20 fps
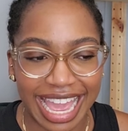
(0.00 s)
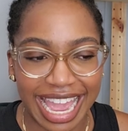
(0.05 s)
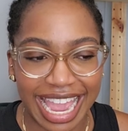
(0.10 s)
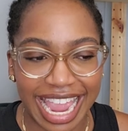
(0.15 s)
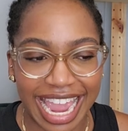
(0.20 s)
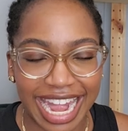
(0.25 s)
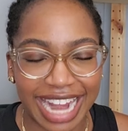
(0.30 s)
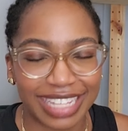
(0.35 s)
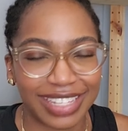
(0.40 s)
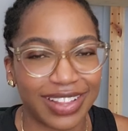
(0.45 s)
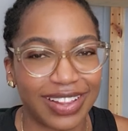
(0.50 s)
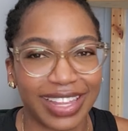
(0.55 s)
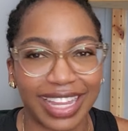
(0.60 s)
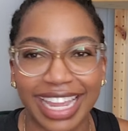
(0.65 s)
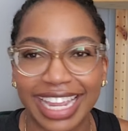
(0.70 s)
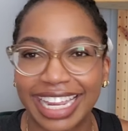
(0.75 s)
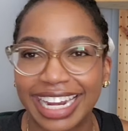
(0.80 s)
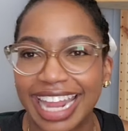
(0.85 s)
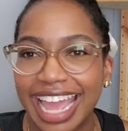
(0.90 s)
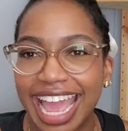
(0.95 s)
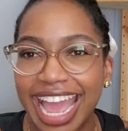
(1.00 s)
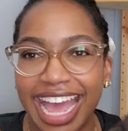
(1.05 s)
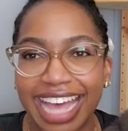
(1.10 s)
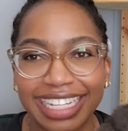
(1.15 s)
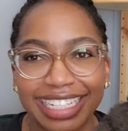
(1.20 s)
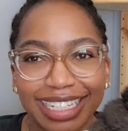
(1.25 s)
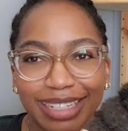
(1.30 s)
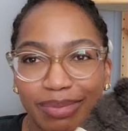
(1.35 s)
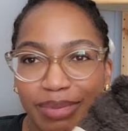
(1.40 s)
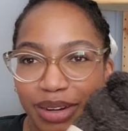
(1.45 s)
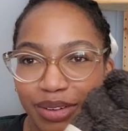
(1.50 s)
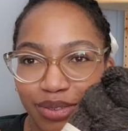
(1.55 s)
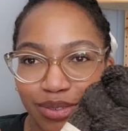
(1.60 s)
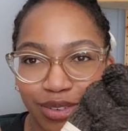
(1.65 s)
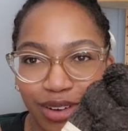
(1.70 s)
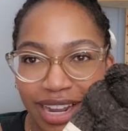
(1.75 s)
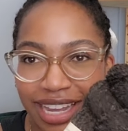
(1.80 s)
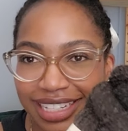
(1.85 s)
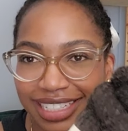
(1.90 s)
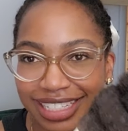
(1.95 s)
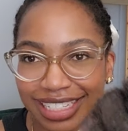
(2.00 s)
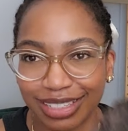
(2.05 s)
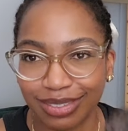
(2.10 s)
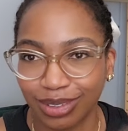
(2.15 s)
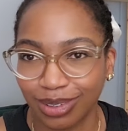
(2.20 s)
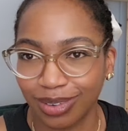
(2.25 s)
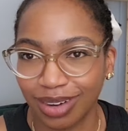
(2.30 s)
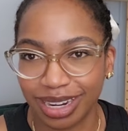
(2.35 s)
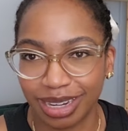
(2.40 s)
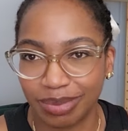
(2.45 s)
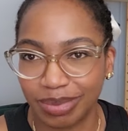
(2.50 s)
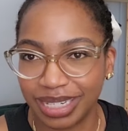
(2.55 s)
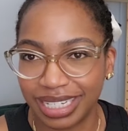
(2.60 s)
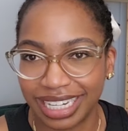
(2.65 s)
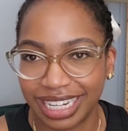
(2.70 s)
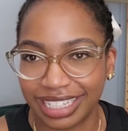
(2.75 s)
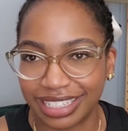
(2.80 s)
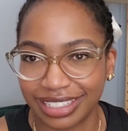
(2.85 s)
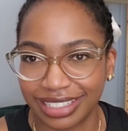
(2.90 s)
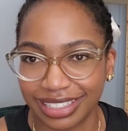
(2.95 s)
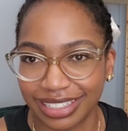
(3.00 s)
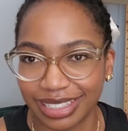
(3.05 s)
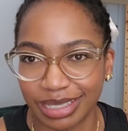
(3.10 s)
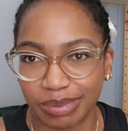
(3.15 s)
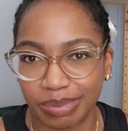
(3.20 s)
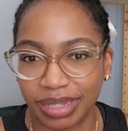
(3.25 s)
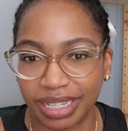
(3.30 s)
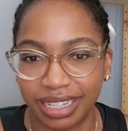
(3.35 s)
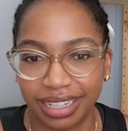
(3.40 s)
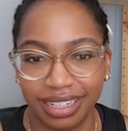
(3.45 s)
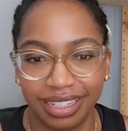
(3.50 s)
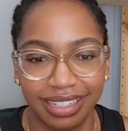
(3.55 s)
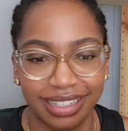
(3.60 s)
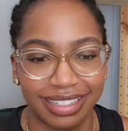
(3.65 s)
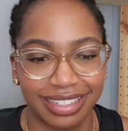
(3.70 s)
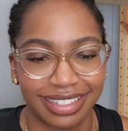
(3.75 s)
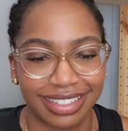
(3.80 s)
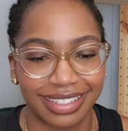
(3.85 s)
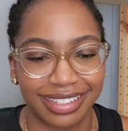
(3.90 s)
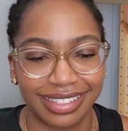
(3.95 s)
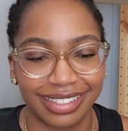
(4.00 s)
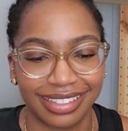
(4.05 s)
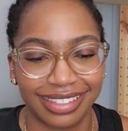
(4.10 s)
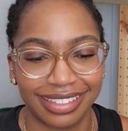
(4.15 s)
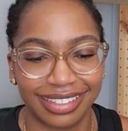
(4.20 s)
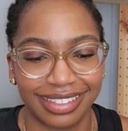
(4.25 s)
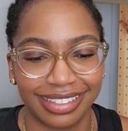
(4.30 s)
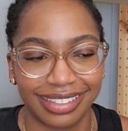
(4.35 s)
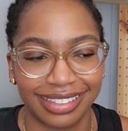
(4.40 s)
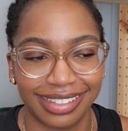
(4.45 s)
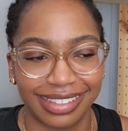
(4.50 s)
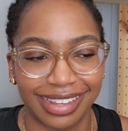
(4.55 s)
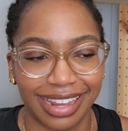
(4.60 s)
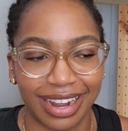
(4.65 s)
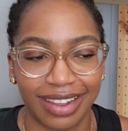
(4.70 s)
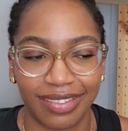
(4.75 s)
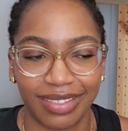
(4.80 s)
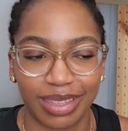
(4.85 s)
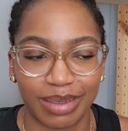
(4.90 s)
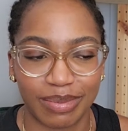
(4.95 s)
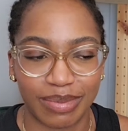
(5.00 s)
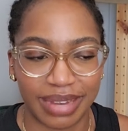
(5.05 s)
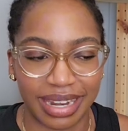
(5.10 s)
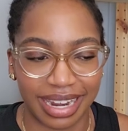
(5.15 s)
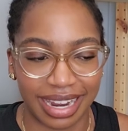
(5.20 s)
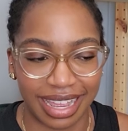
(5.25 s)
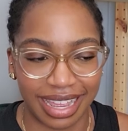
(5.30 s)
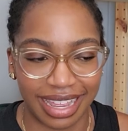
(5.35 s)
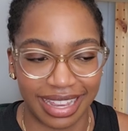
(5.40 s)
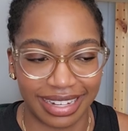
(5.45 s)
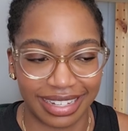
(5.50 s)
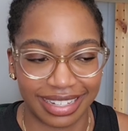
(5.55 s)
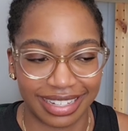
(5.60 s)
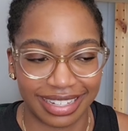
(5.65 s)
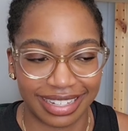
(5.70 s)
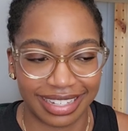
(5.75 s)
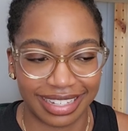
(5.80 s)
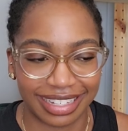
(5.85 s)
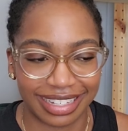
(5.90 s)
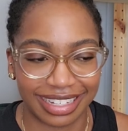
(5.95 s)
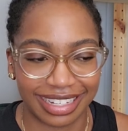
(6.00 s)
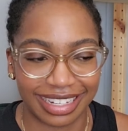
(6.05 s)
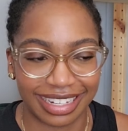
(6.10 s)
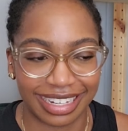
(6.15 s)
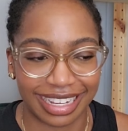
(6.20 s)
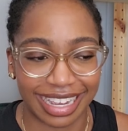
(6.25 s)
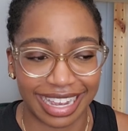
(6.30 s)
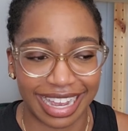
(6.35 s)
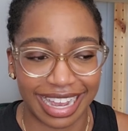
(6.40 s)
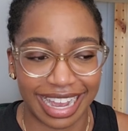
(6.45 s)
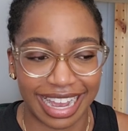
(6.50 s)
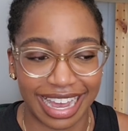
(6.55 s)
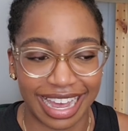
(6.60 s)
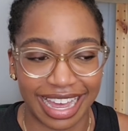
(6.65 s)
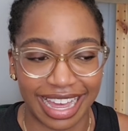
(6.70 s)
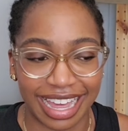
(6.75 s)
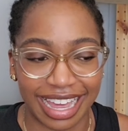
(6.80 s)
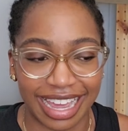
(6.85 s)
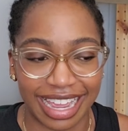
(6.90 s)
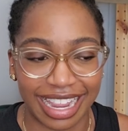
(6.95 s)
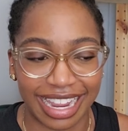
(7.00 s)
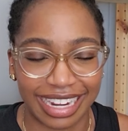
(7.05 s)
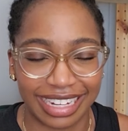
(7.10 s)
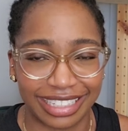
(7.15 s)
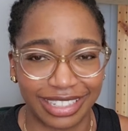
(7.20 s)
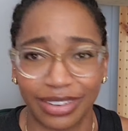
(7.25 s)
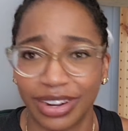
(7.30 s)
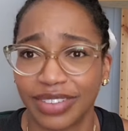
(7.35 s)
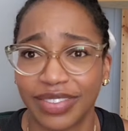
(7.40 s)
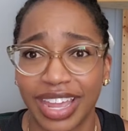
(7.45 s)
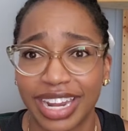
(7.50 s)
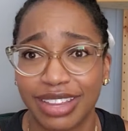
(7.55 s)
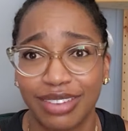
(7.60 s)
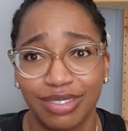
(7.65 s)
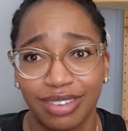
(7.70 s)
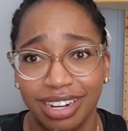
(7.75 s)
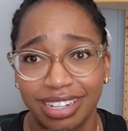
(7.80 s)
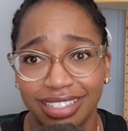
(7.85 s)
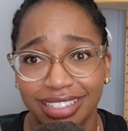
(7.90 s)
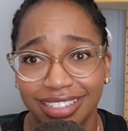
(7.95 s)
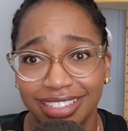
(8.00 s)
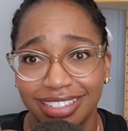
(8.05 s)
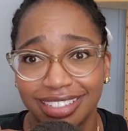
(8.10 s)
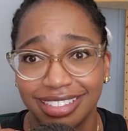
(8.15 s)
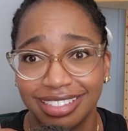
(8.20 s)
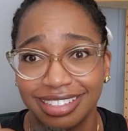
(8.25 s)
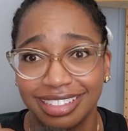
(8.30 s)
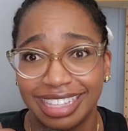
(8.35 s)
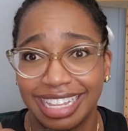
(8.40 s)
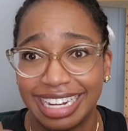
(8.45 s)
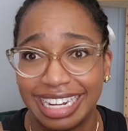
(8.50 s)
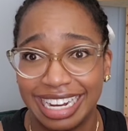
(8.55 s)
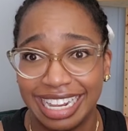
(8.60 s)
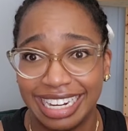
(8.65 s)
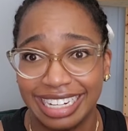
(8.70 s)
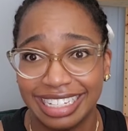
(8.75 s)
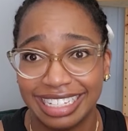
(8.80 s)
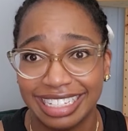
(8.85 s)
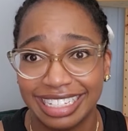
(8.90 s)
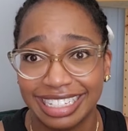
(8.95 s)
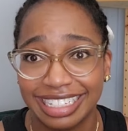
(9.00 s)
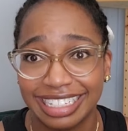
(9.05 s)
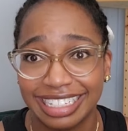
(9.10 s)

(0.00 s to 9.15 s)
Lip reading: And it's not like I can ask my friends for recommendations because none of them knit. I don't have any friends that knit